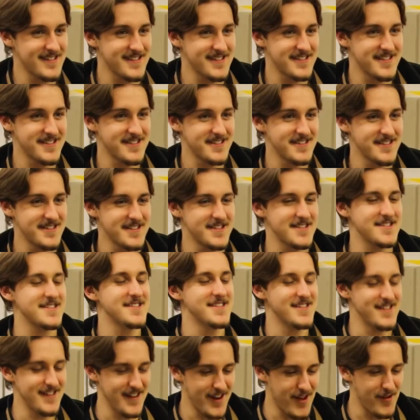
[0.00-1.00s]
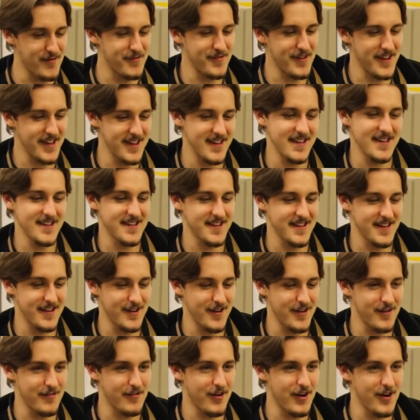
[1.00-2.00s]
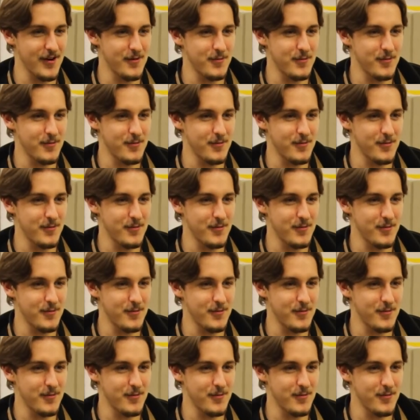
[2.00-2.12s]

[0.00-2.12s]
more about responsibility and